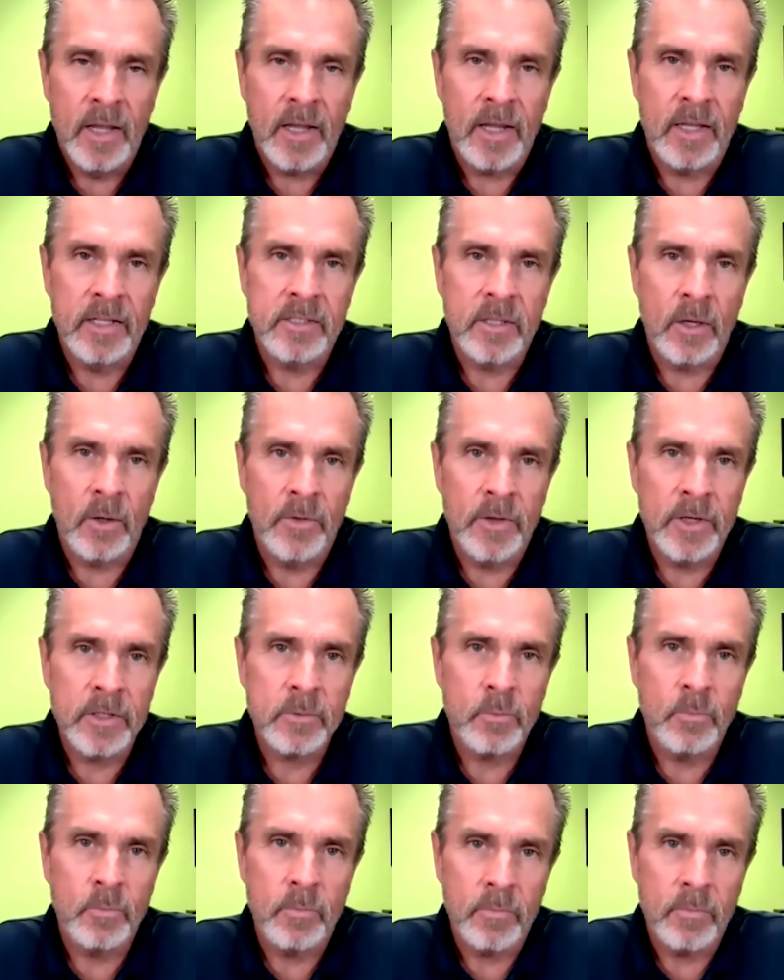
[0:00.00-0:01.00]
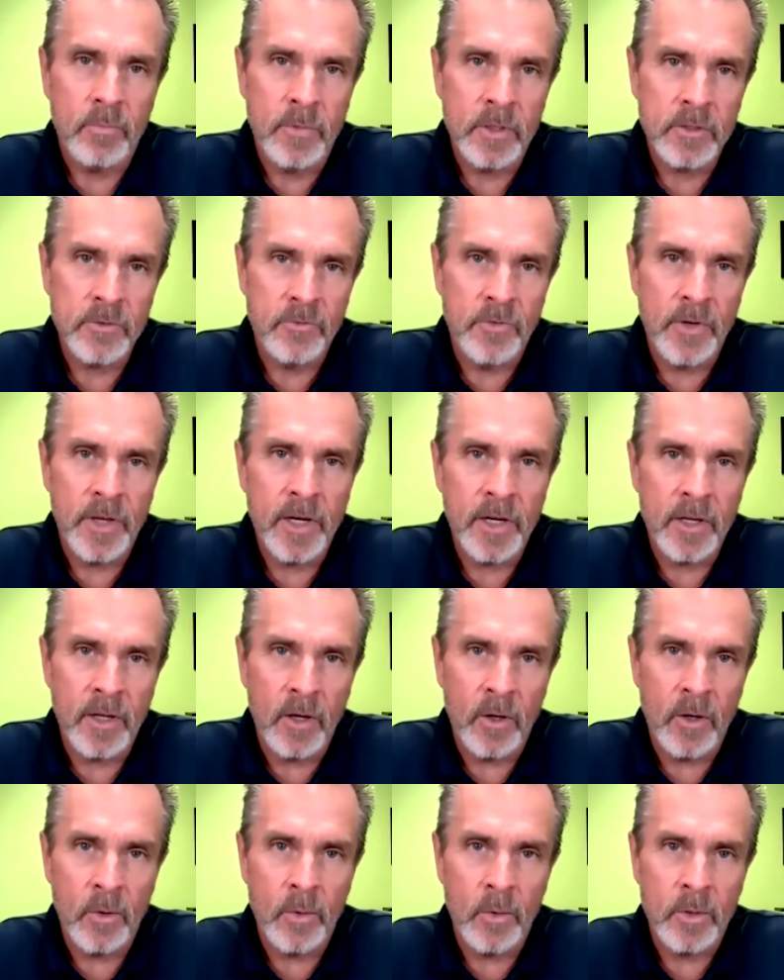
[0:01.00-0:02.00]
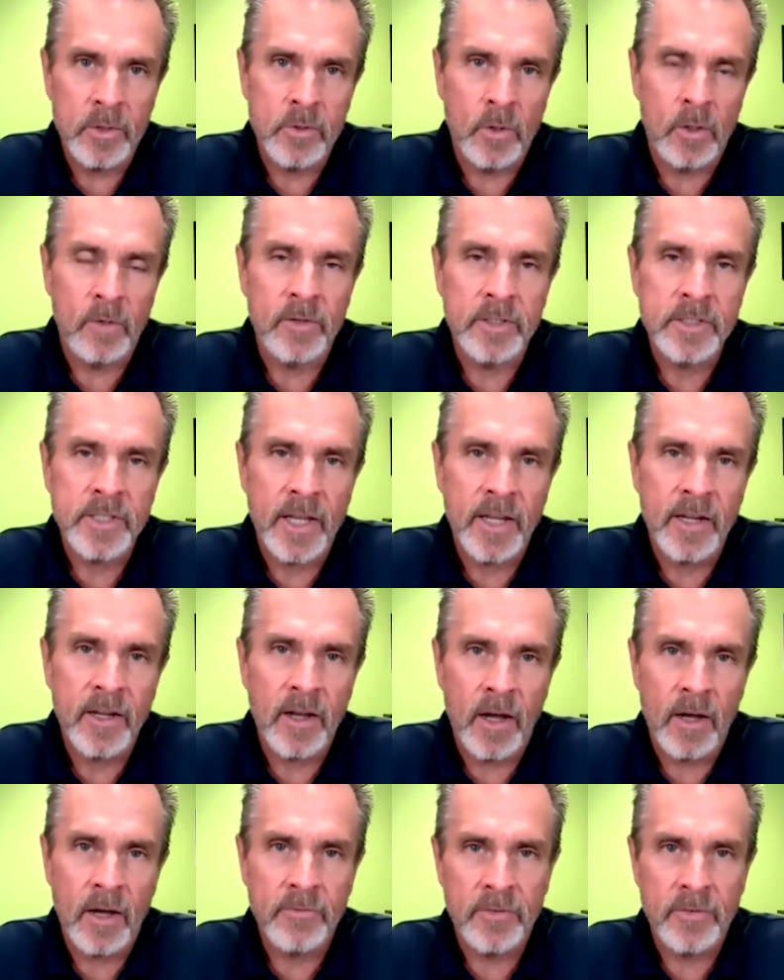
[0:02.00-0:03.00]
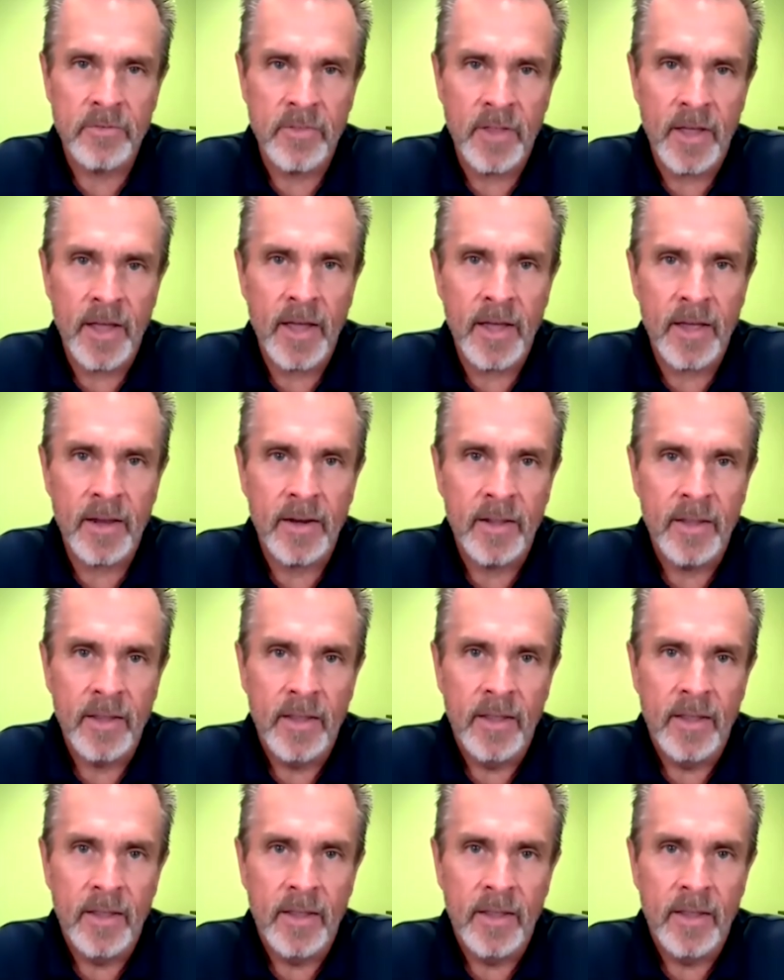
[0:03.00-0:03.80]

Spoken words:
And so this video is sort of a takeoff of that.